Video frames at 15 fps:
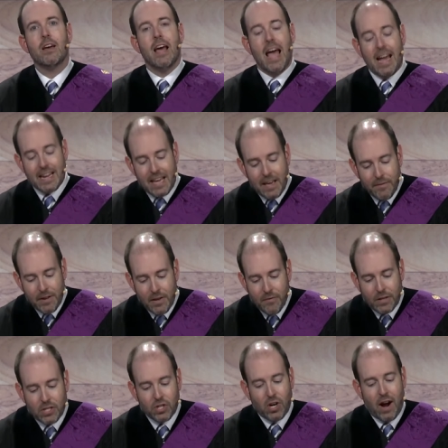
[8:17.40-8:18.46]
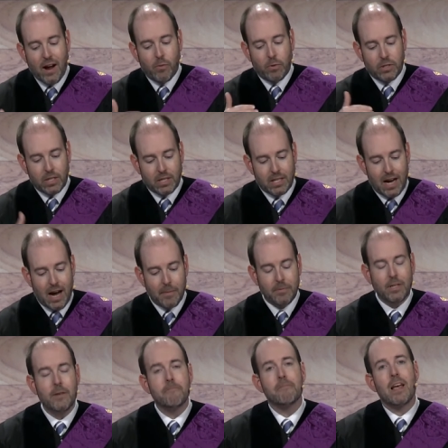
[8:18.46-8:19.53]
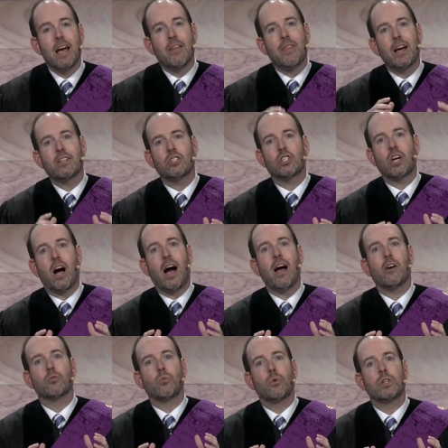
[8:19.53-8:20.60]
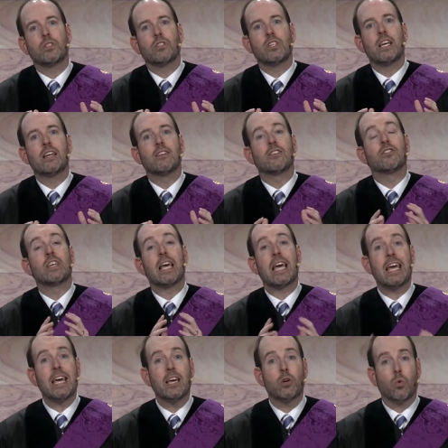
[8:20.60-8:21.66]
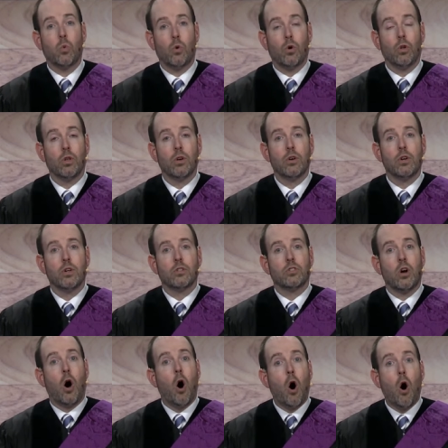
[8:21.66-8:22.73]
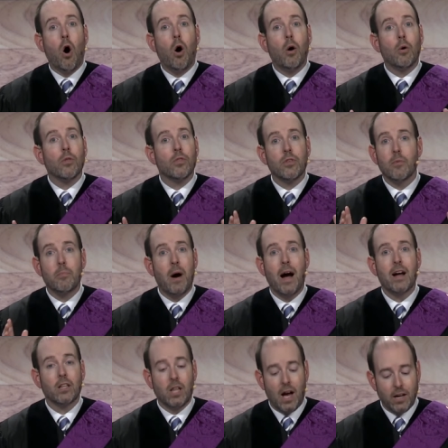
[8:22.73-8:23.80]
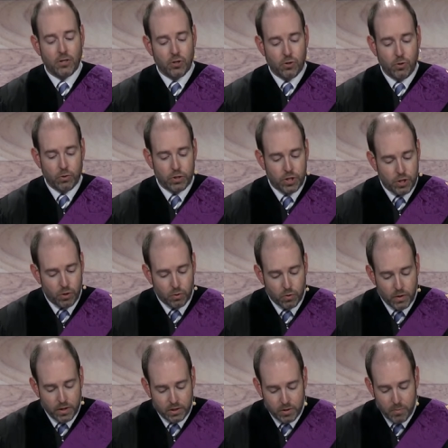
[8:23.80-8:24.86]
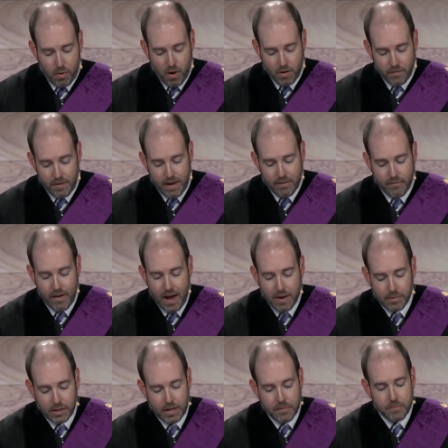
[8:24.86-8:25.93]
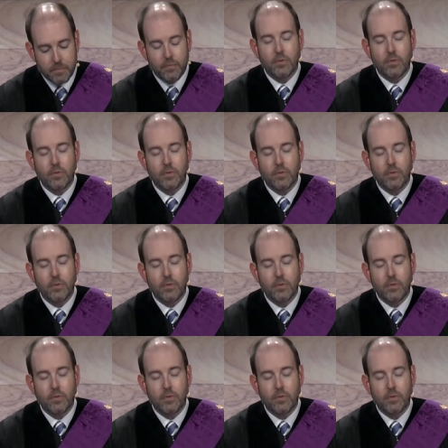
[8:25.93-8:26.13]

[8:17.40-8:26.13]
And even if a child was adopted, that child was seen as equal to all the biological children as a part of that family.